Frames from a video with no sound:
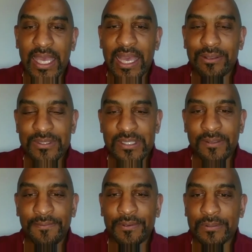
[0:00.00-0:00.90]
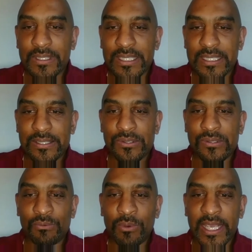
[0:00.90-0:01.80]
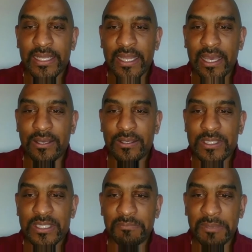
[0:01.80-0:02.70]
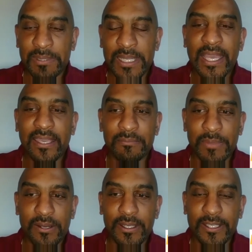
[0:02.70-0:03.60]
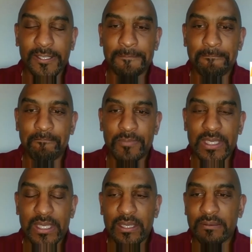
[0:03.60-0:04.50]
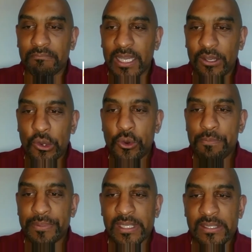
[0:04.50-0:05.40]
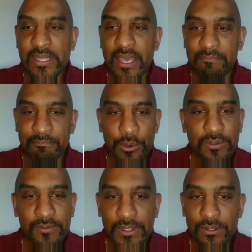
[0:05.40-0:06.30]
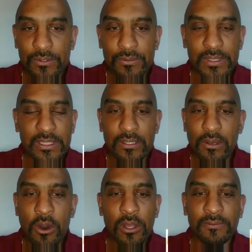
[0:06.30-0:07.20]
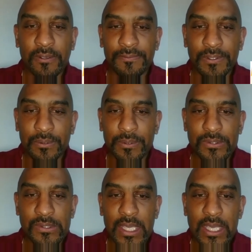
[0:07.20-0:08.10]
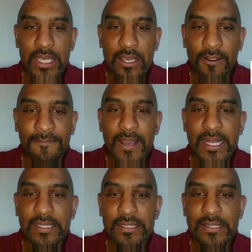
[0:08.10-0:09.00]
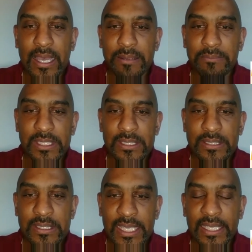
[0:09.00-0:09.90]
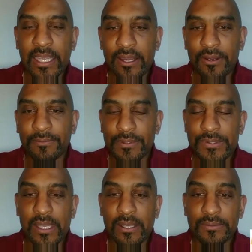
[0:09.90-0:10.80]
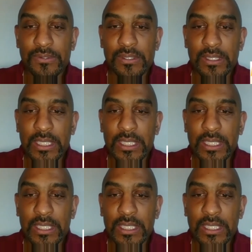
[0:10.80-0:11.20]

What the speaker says: how difficult it is right now to be Black in America. My hope is that both of you and all of our viewers are finding the time to take care of yourselves.